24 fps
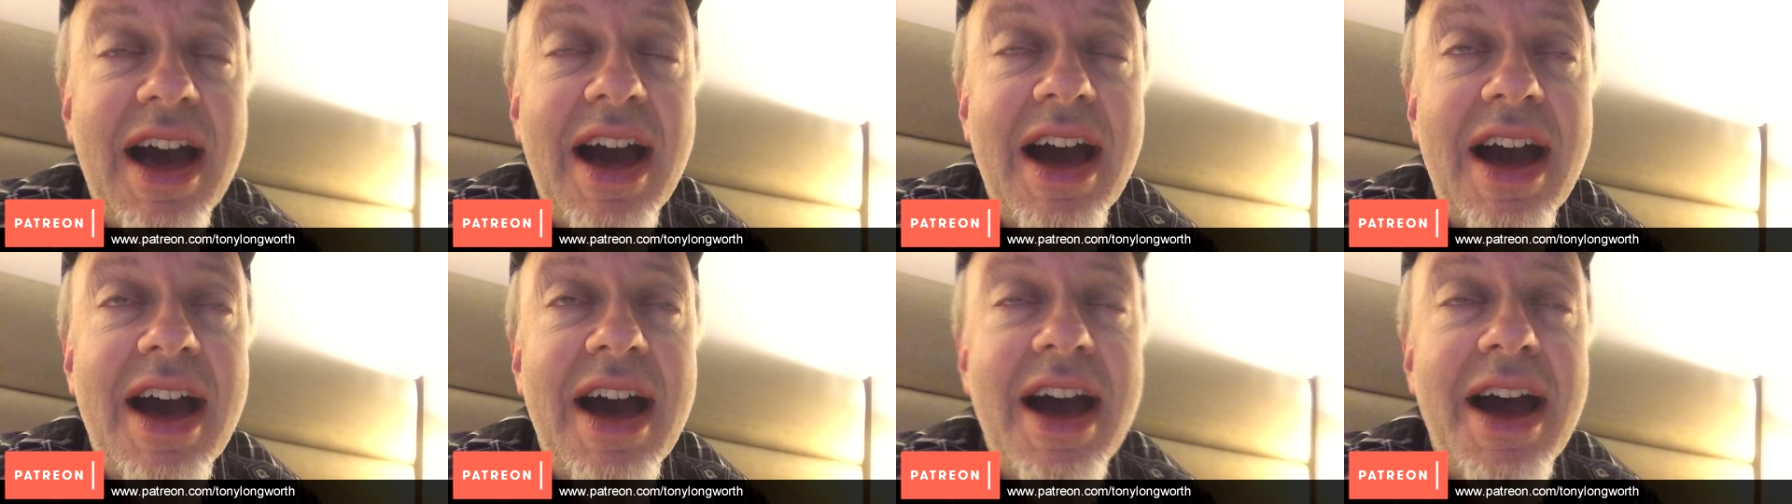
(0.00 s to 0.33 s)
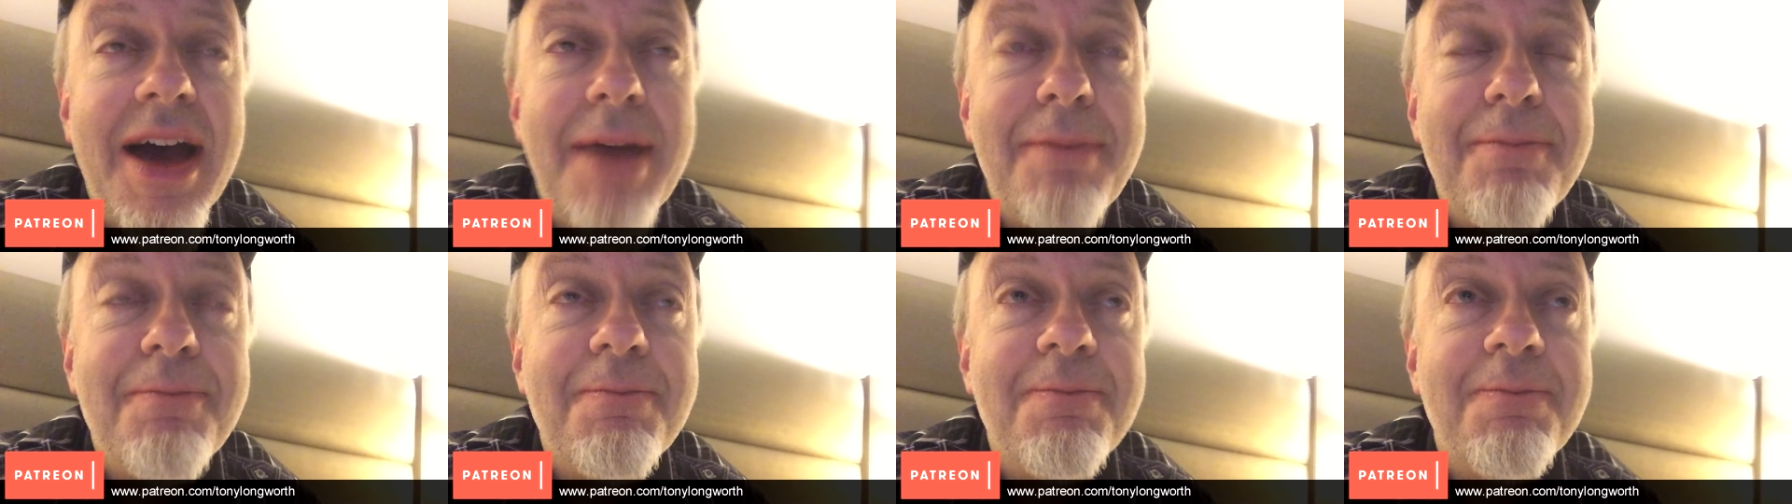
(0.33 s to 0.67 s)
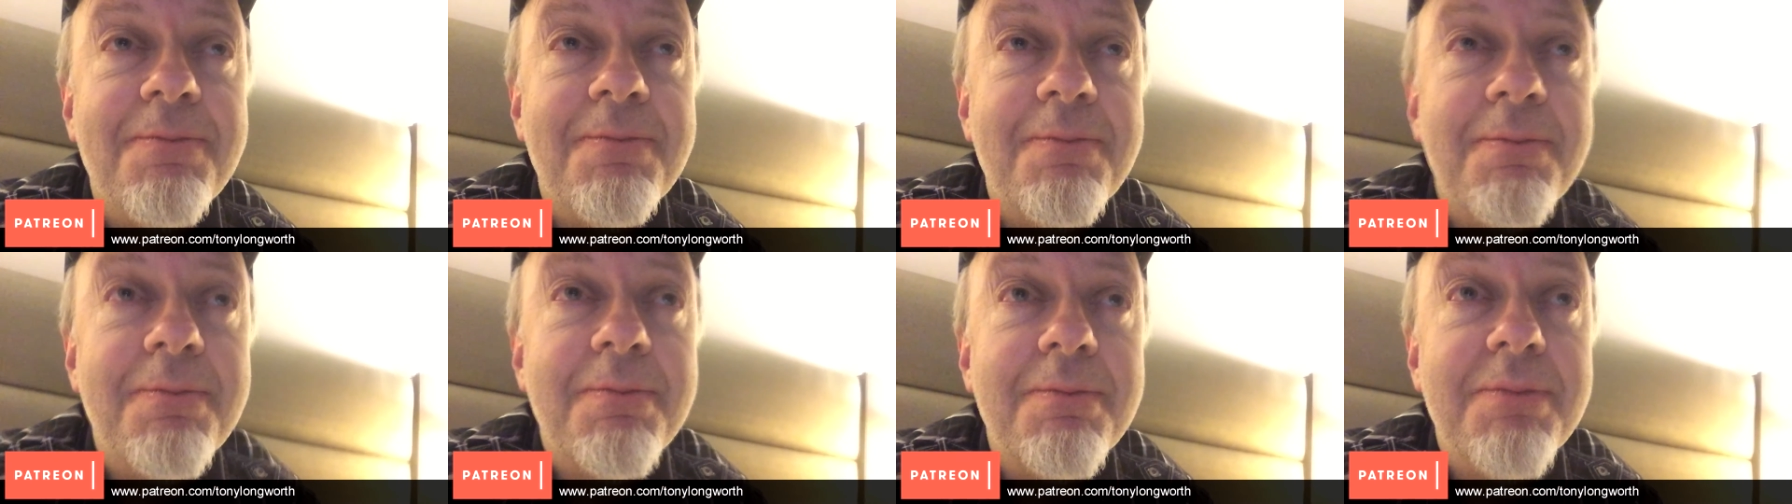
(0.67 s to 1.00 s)

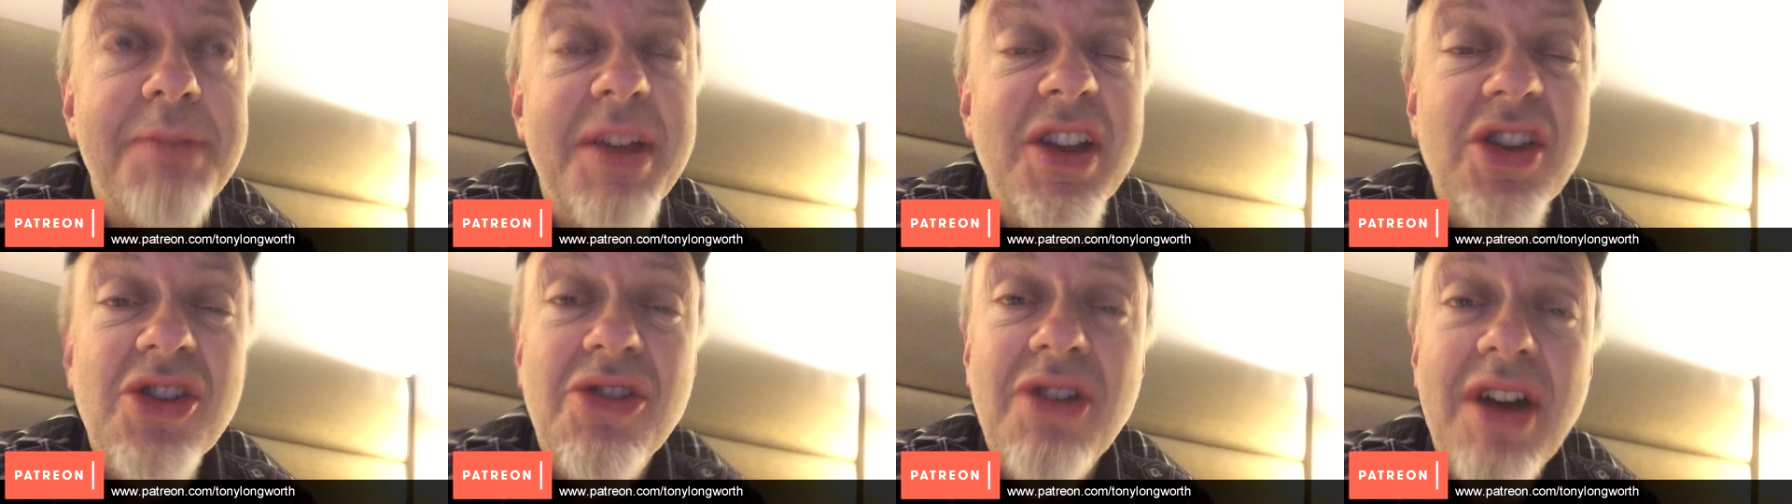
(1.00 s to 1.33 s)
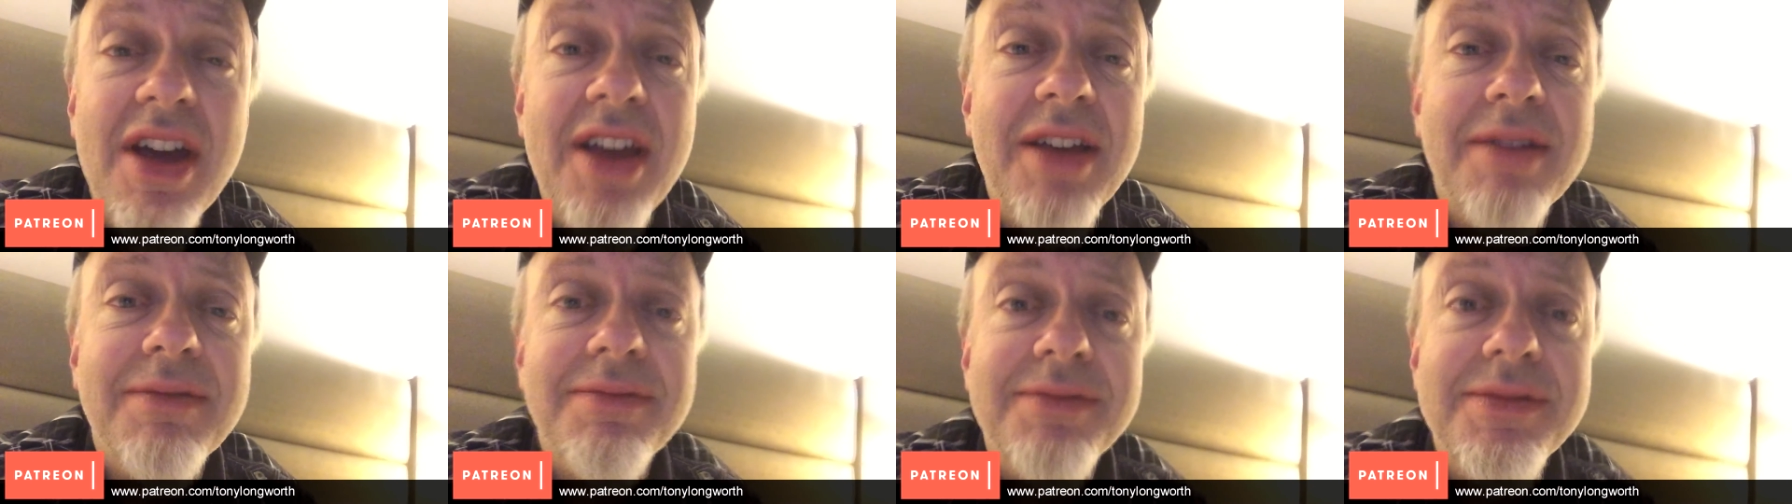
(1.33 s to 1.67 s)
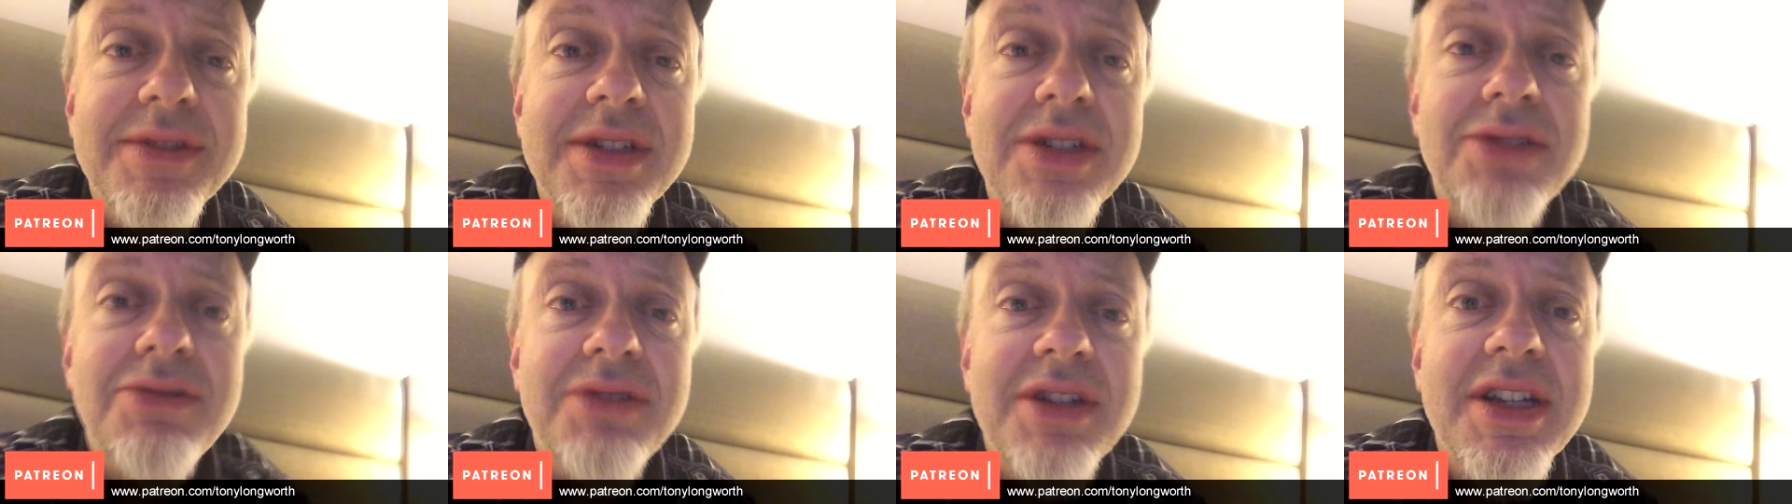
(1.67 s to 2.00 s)
Um, it's great.
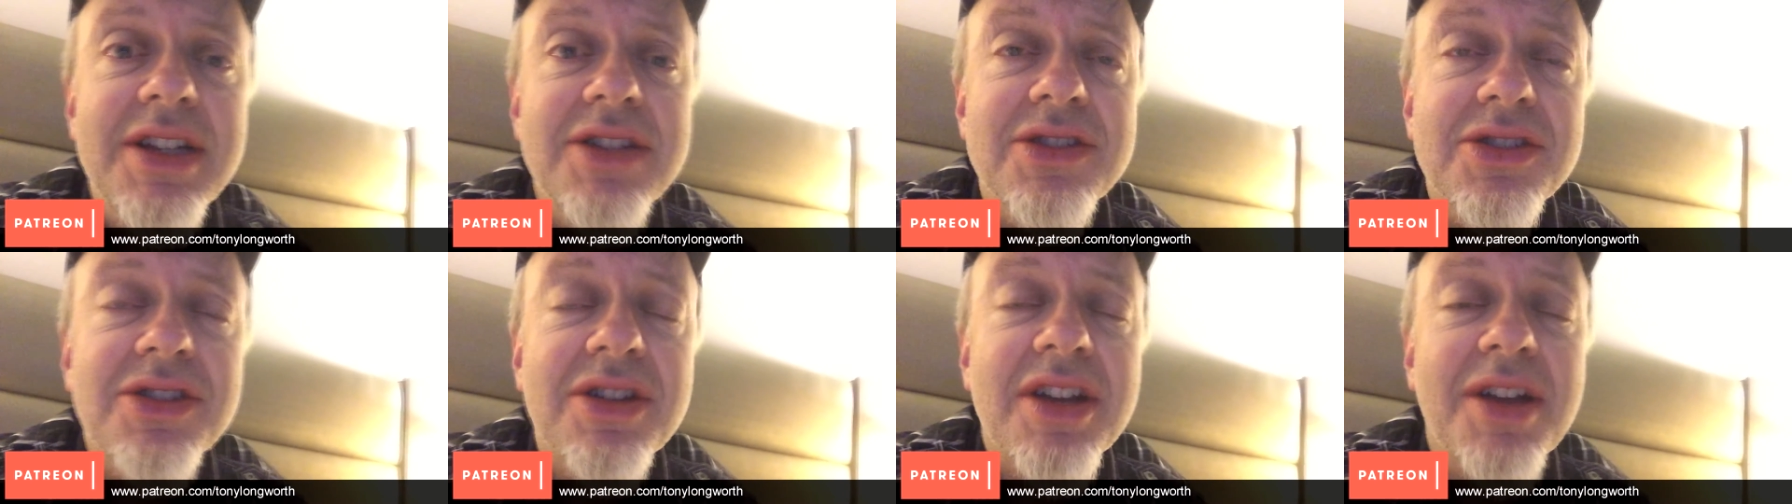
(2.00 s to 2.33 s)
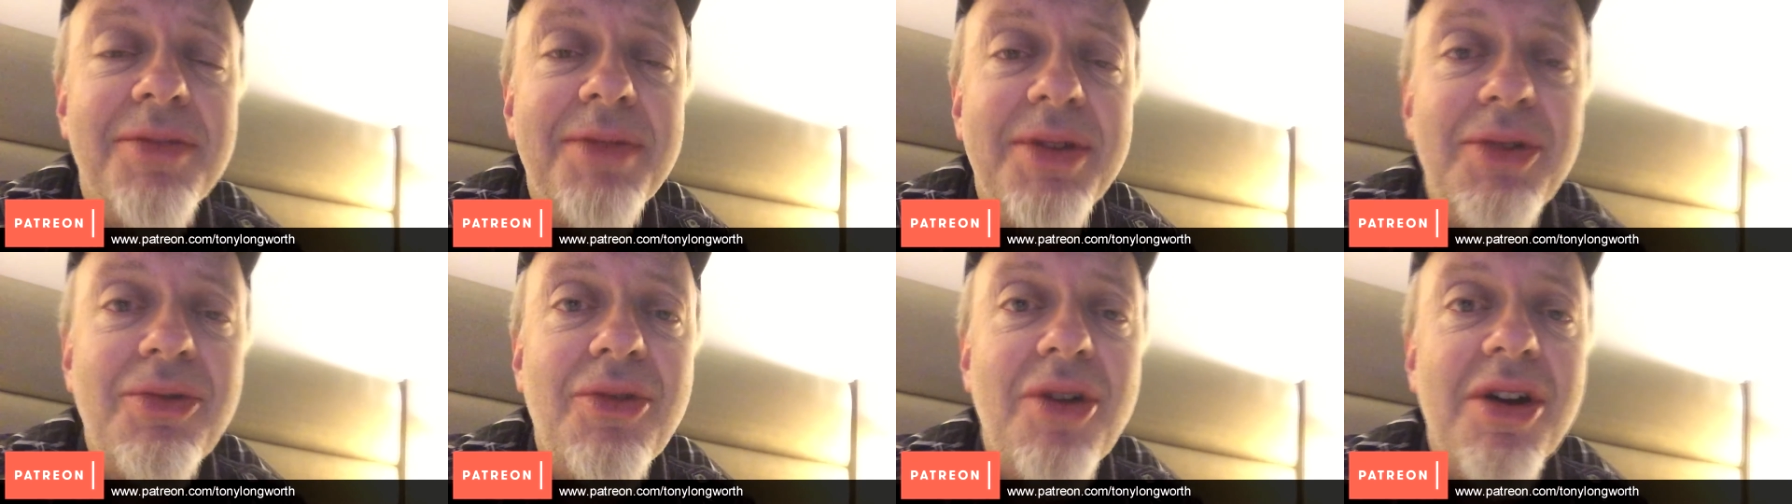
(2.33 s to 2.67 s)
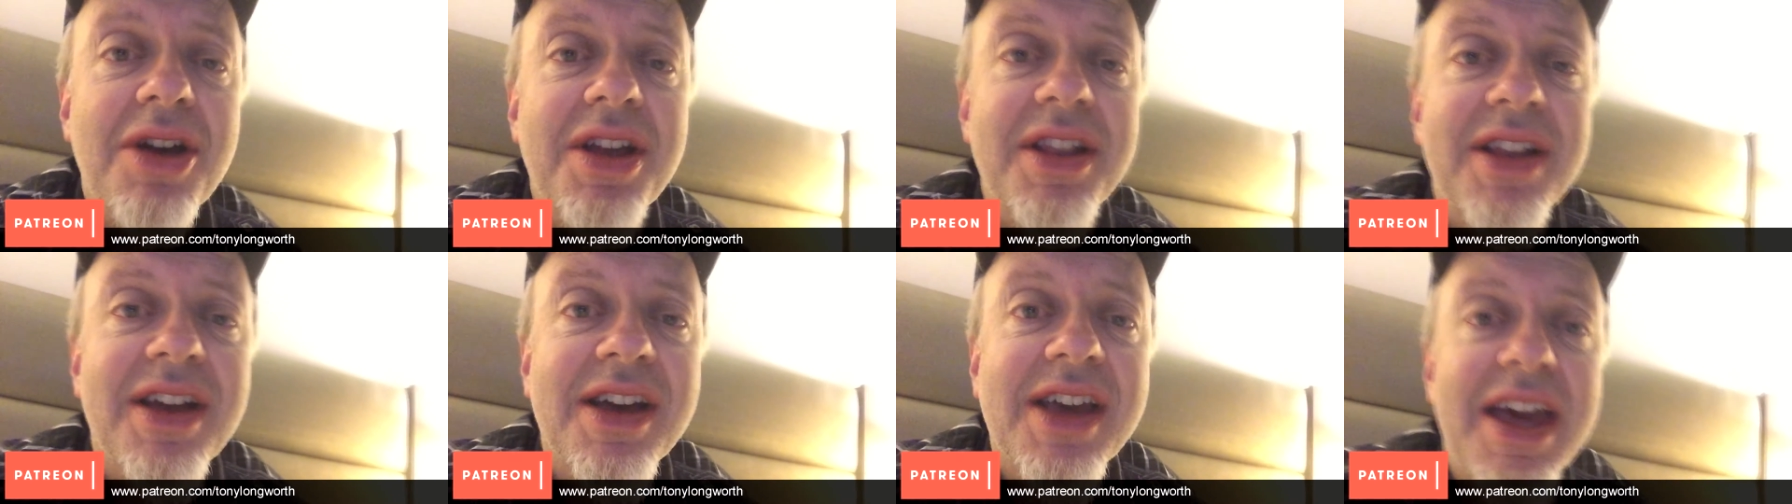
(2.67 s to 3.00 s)
It really is good. I've been
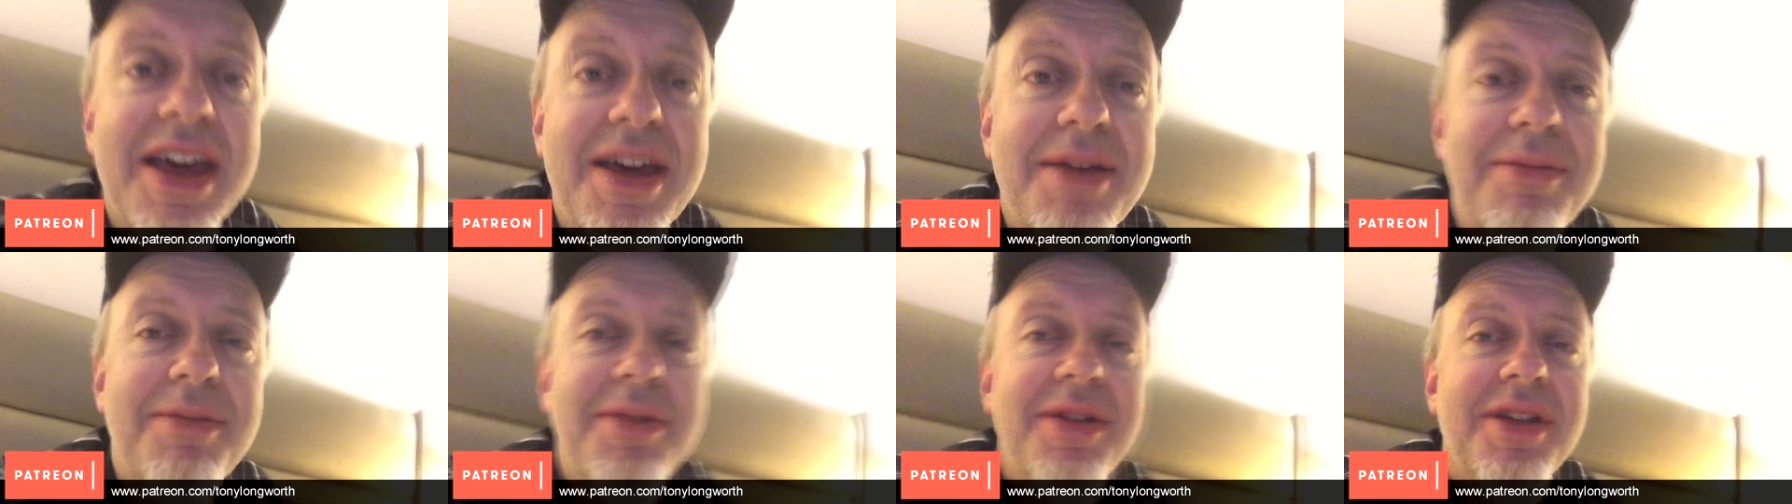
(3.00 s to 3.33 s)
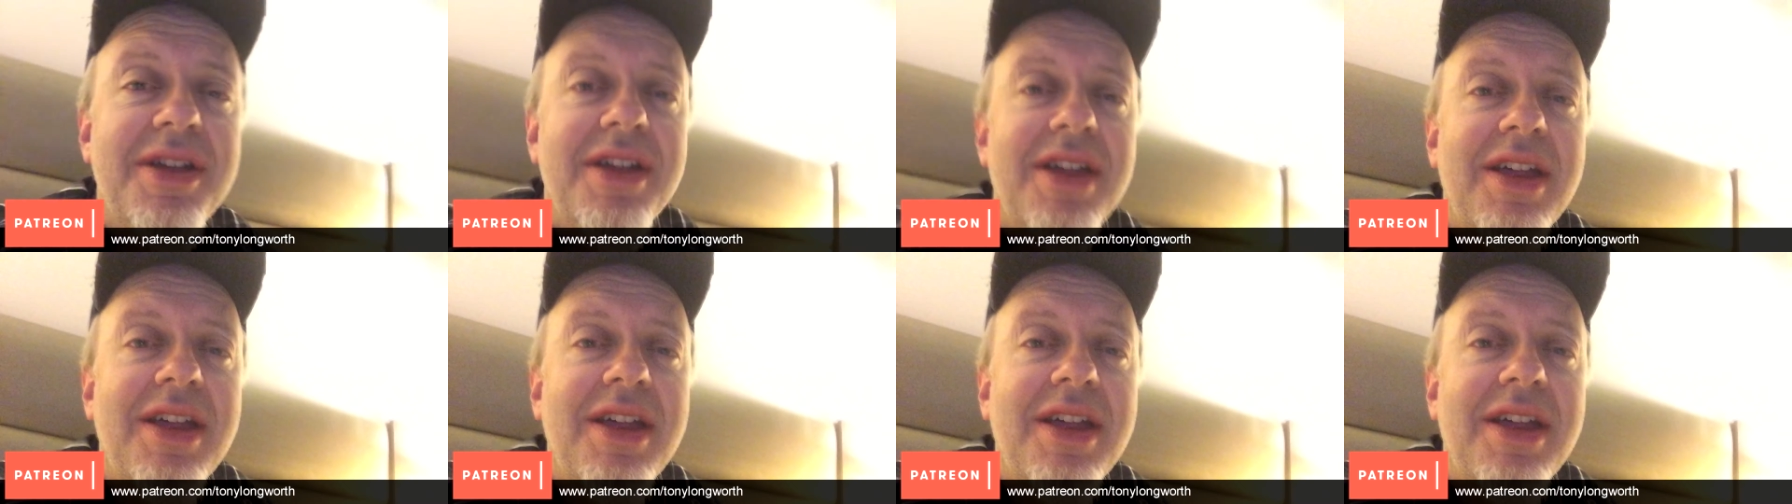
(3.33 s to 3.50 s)
rocking that game.